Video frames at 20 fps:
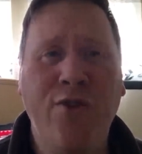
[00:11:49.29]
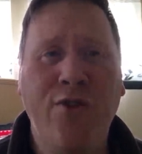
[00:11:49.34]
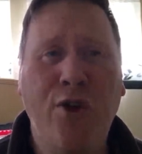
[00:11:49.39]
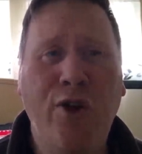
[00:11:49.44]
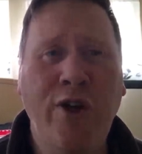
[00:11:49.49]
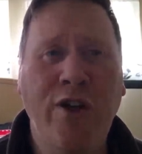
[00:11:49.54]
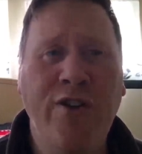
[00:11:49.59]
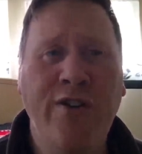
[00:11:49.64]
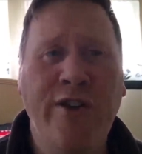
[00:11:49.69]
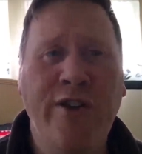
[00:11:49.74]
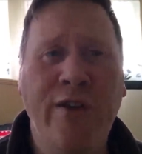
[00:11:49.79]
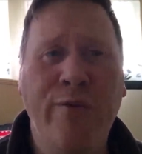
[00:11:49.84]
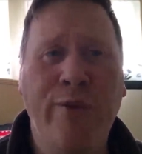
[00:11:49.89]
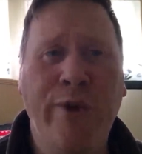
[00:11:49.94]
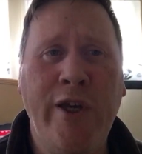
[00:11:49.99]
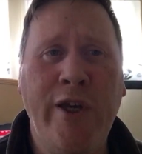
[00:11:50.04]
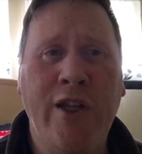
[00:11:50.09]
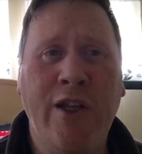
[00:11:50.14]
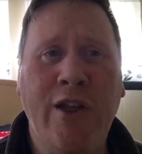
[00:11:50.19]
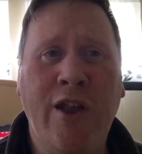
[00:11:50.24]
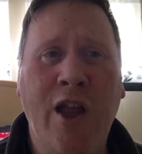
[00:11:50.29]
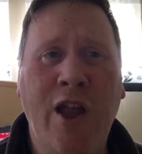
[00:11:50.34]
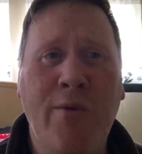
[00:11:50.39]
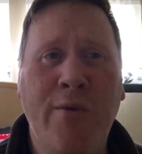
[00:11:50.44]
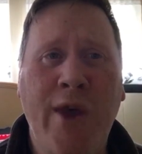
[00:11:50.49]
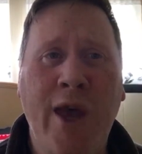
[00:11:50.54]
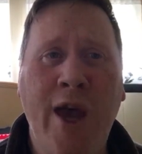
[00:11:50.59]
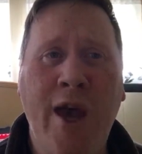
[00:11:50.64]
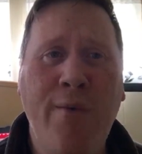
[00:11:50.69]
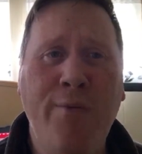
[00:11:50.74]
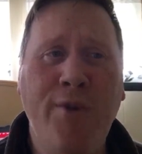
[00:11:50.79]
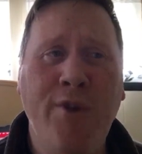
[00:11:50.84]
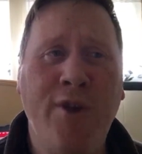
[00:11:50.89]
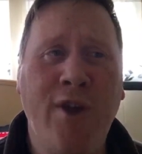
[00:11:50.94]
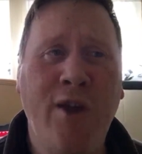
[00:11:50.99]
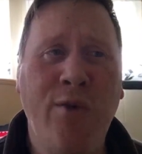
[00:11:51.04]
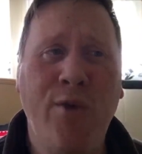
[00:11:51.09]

loyalty being a club captain.